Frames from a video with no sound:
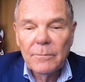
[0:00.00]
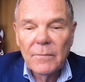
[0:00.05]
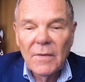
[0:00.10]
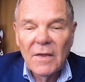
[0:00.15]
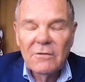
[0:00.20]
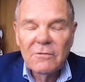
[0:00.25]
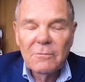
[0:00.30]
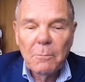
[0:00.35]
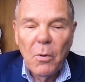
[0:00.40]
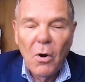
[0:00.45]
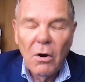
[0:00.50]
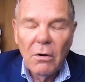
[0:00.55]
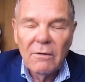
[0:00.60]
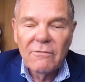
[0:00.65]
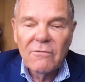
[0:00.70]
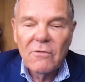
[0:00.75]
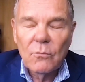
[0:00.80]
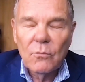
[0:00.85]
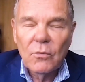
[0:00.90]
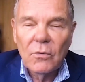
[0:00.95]
as part
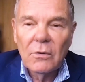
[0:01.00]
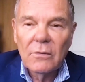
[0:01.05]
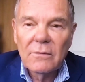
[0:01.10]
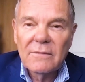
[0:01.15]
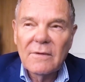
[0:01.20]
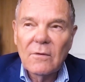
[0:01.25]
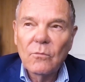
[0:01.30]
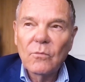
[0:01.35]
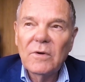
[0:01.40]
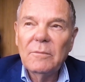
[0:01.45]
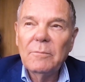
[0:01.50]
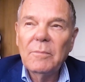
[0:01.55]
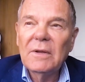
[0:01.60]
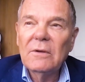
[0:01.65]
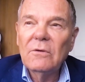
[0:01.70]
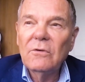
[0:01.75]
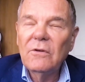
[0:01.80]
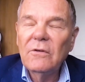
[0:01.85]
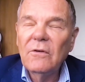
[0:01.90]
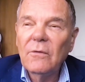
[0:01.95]
of the work that we've
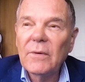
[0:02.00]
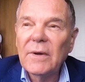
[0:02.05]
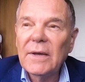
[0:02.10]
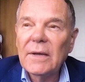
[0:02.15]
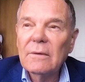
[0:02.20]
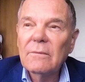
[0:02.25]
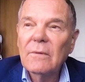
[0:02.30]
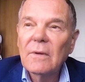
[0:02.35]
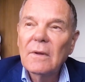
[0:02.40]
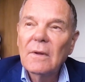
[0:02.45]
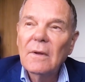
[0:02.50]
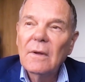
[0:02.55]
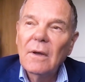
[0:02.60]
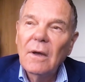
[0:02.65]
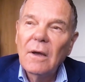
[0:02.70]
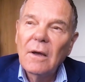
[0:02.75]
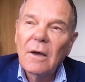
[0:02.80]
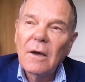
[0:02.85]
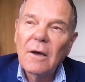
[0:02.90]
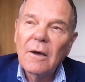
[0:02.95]
been doing
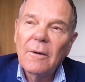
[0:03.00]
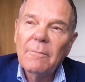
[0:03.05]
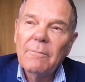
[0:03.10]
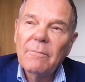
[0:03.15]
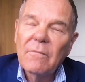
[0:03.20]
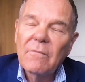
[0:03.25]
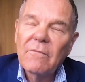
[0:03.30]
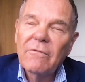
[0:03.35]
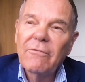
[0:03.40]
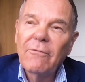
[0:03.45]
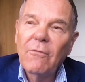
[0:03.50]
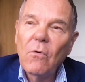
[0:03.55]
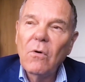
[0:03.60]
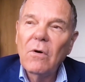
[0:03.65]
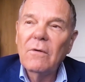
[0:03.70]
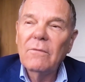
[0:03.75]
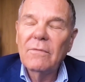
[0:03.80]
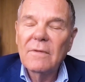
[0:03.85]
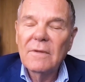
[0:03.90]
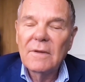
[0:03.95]

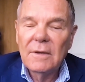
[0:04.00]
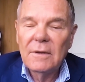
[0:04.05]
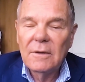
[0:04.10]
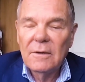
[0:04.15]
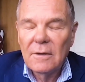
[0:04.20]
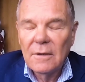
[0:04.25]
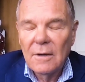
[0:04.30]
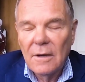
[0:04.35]
for the